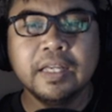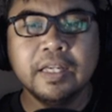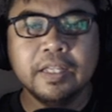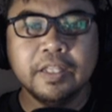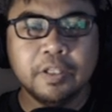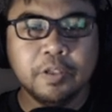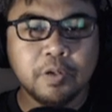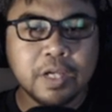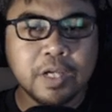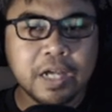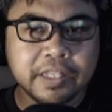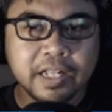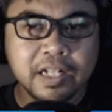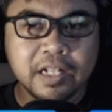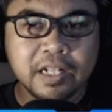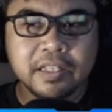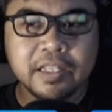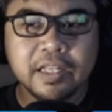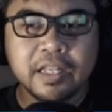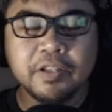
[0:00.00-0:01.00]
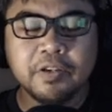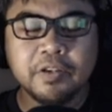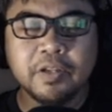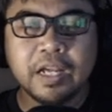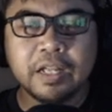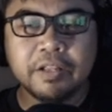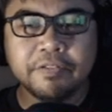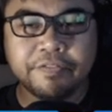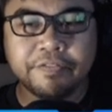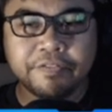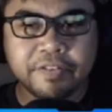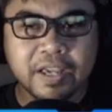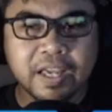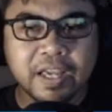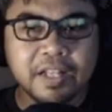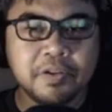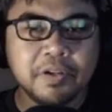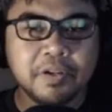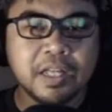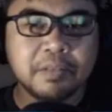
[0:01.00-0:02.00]
you got Gildan, you got
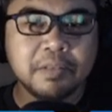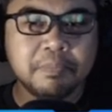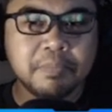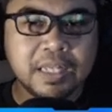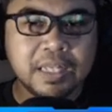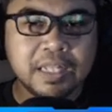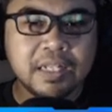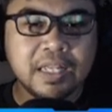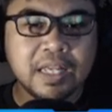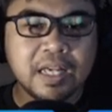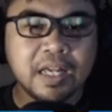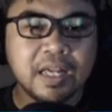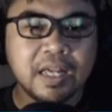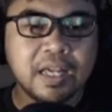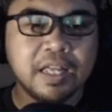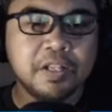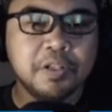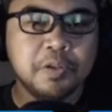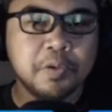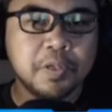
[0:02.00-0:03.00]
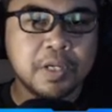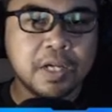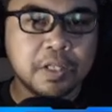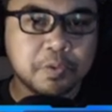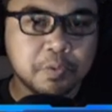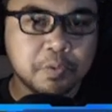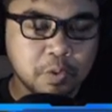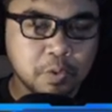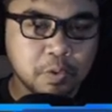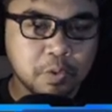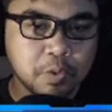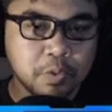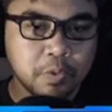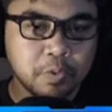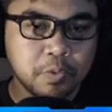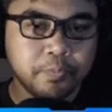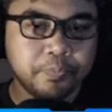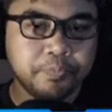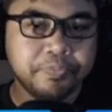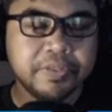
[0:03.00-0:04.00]
Fen, you got Media, and you got Roko.
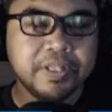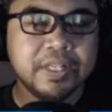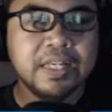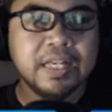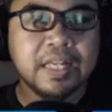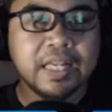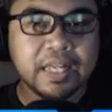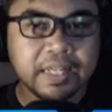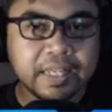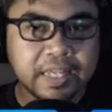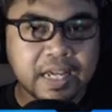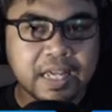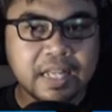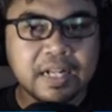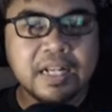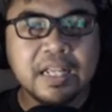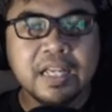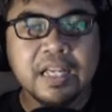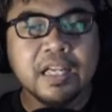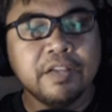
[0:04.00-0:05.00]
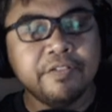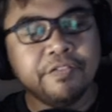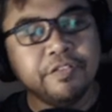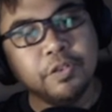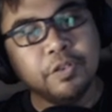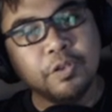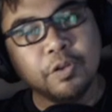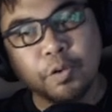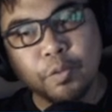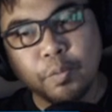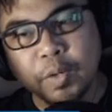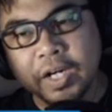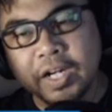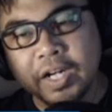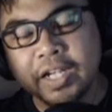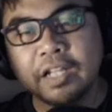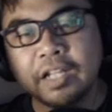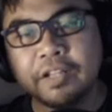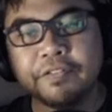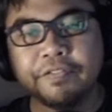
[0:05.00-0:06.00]
Again, if you don't want to
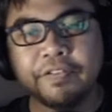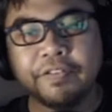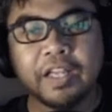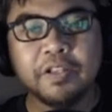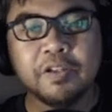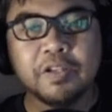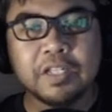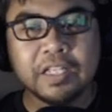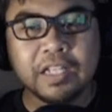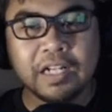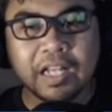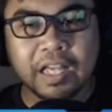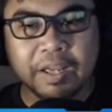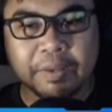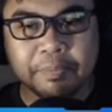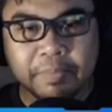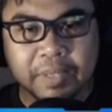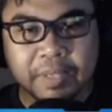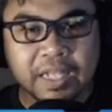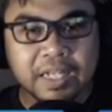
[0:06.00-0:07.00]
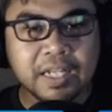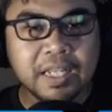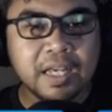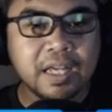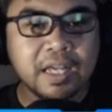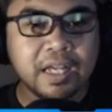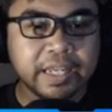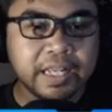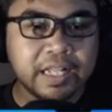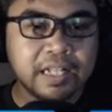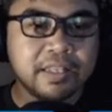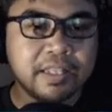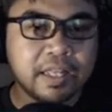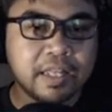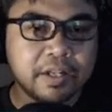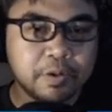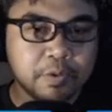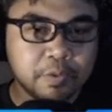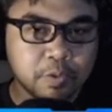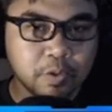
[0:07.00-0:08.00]
get Fen, you still have Media,
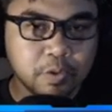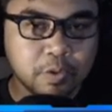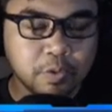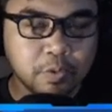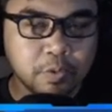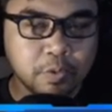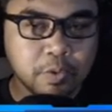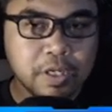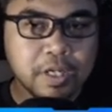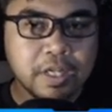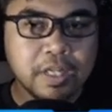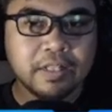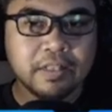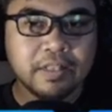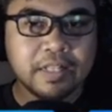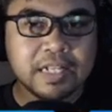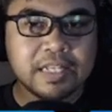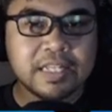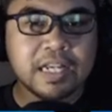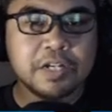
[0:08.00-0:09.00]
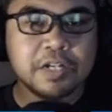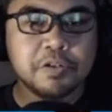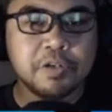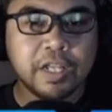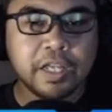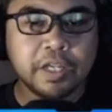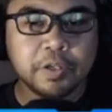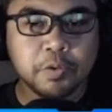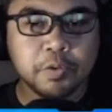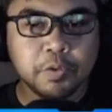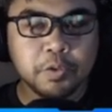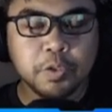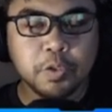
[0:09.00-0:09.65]
Gildan, and Roko. That's actually a good